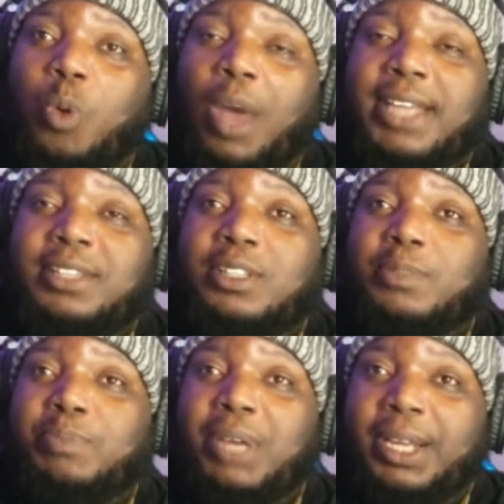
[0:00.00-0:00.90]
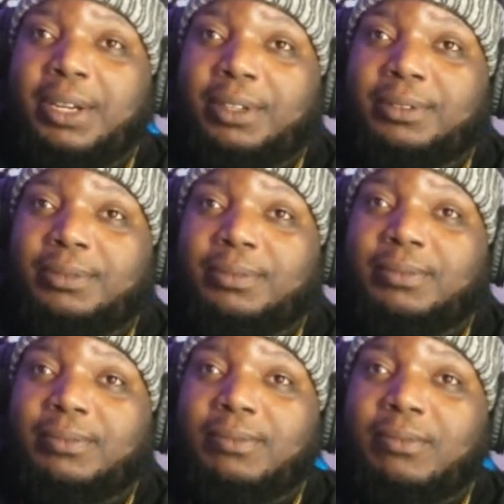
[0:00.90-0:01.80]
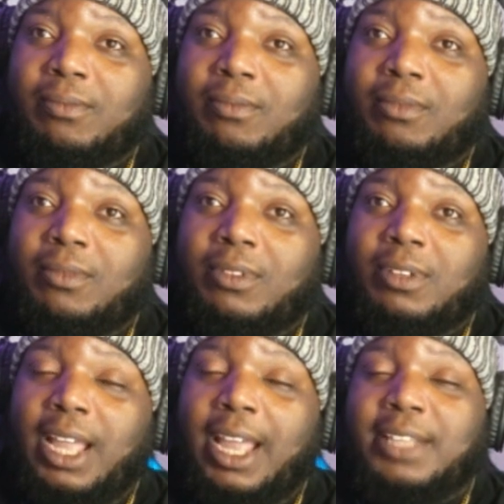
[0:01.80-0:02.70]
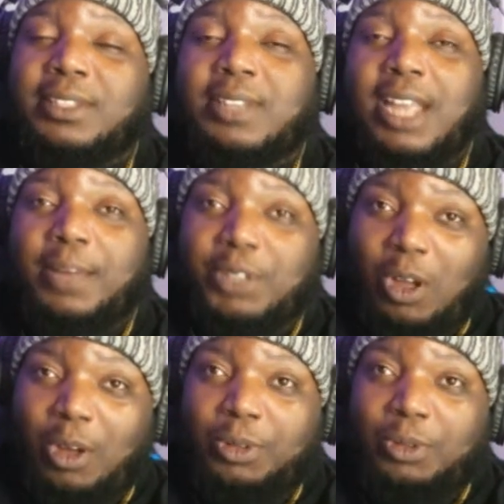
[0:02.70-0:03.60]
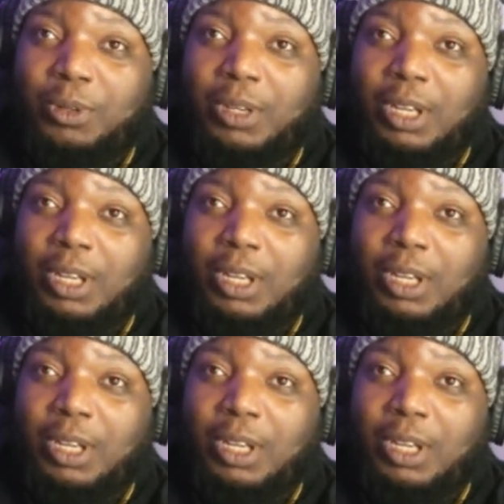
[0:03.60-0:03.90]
twice as better as Sam Darnold.